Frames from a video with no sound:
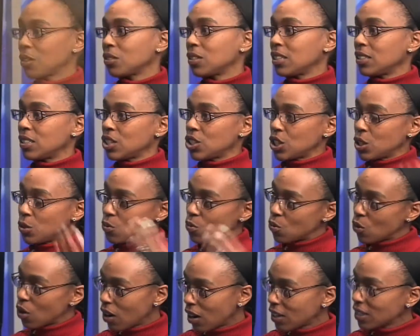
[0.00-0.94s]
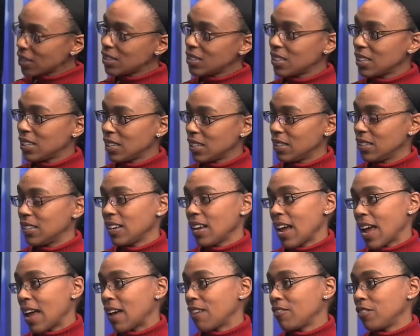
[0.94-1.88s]
did she want to
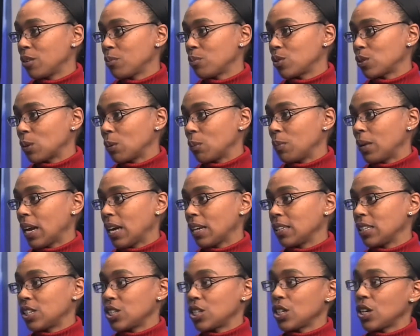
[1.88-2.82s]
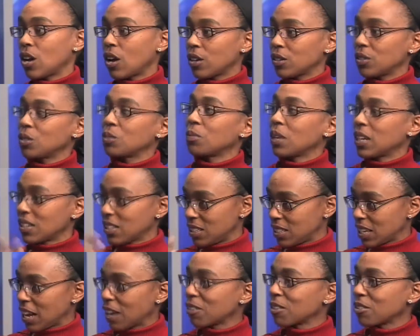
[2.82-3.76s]
have him so badly, she also made a
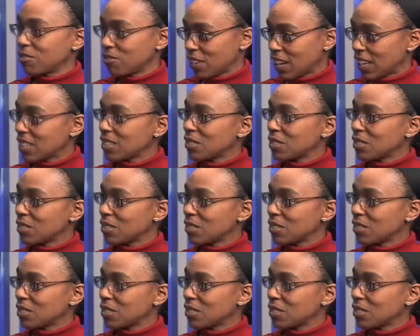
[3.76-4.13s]
sacrifice to